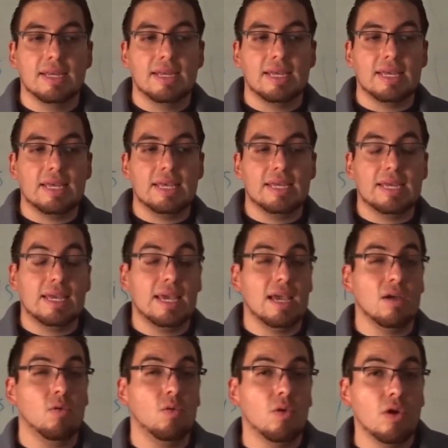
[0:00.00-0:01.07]
It
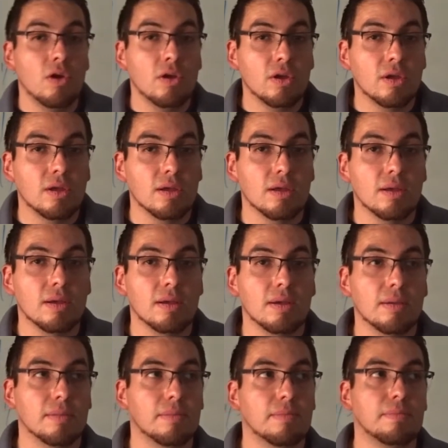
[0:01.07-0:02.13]
can work,
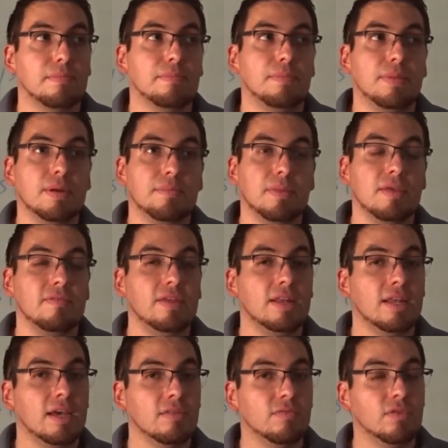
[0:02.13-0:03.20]
but maybe
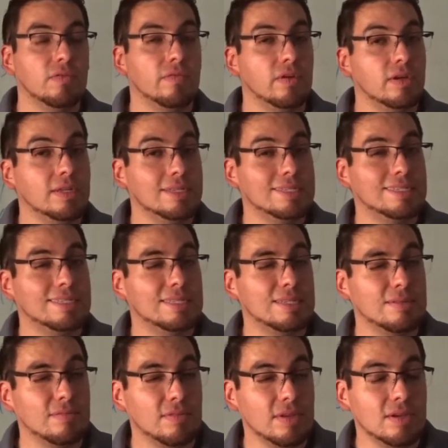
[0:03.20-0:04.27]
not for very
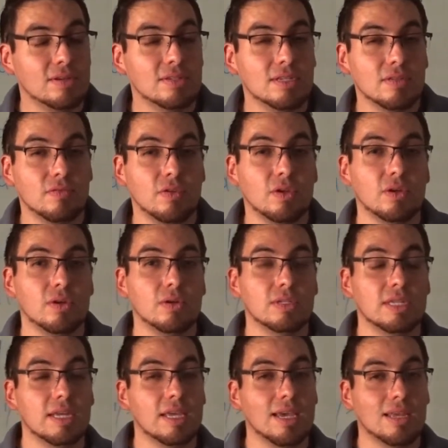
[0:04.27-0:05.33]
severe
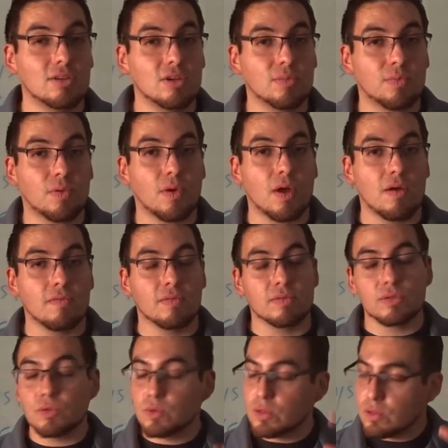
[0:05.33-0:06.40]
psychiatric
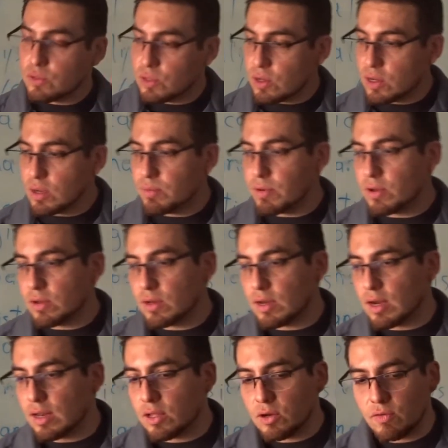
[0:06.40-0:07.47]
problems. We'll talk about a
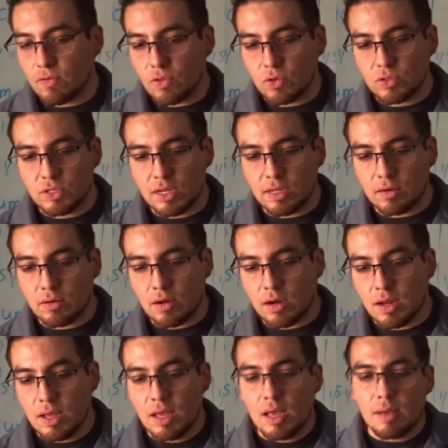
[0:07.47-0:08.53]
little of those later
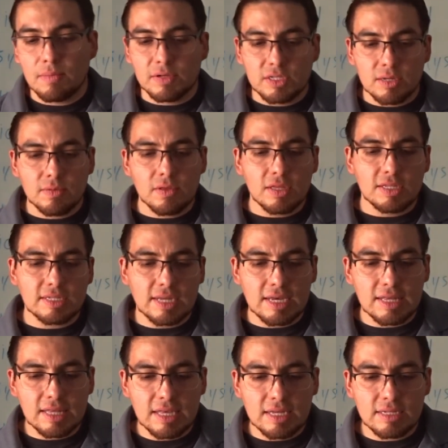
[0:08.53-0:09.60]
on. But some of these
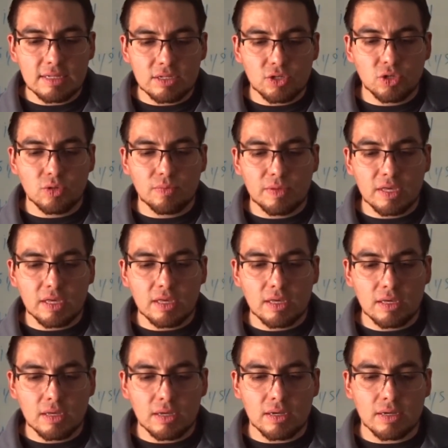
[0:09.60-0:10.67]
ideas that should be